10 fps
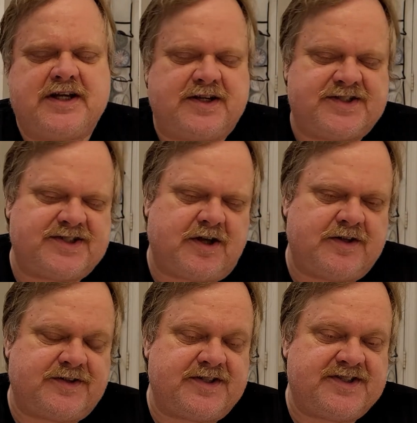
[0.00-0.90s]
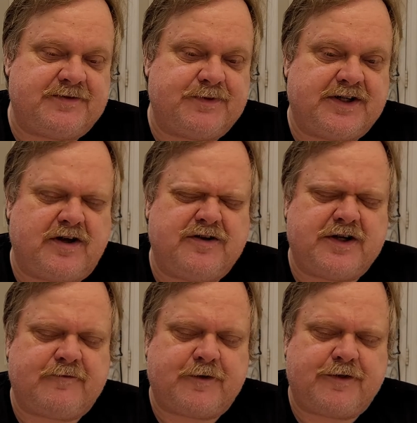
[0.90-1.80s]
and I saw that this had been on
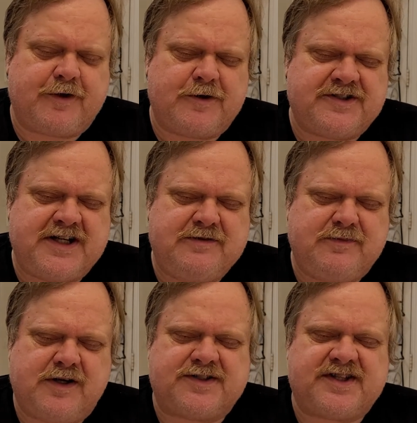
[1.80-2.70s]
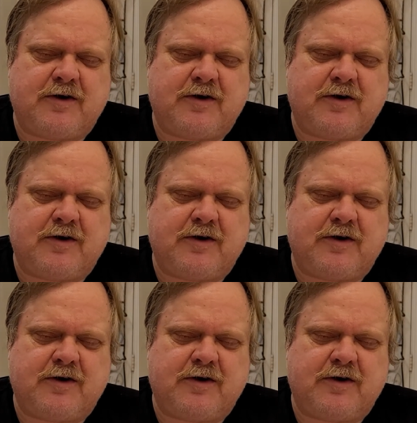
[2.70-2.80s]
there for 13 months.